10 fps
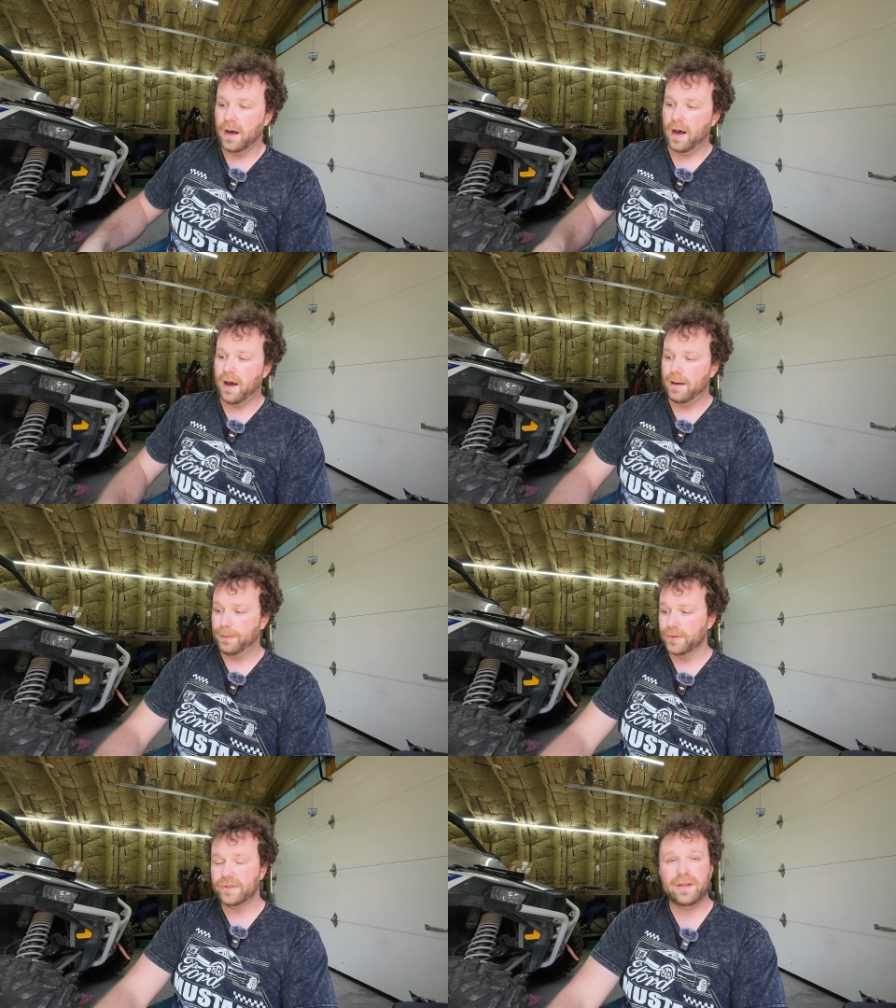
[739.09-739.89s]
Uh, I
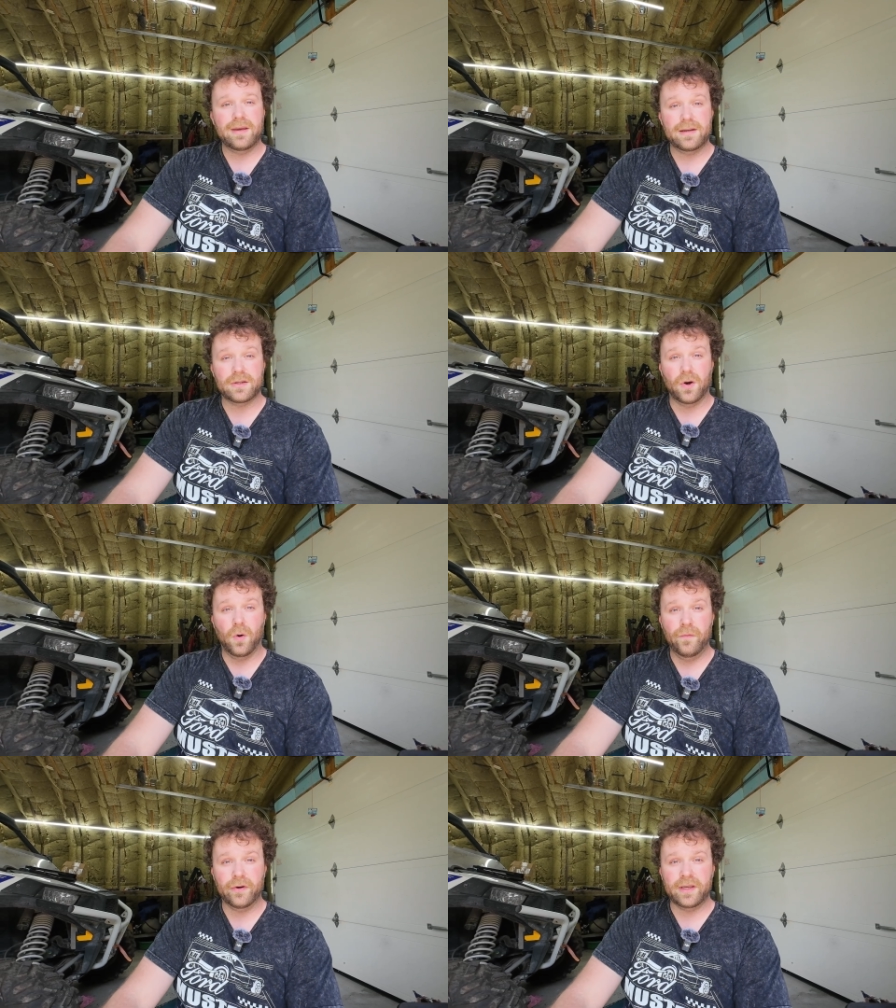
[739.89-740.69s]
personally think it's
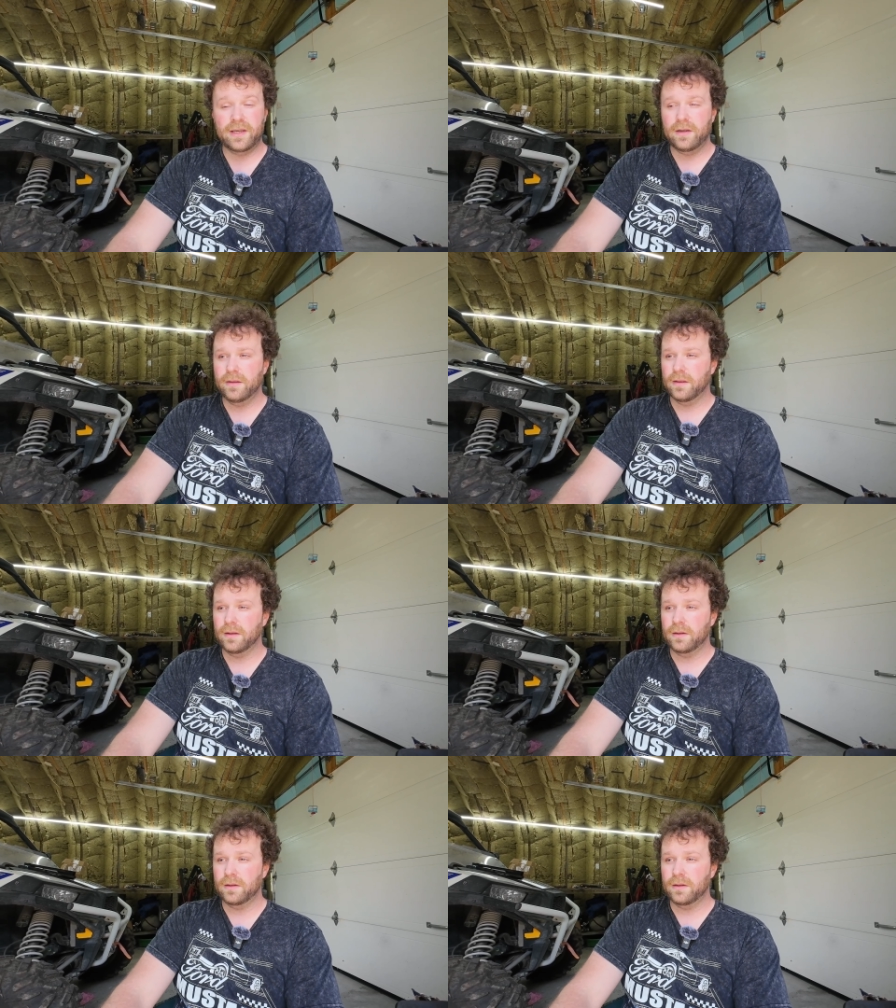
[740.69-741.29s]
overkill.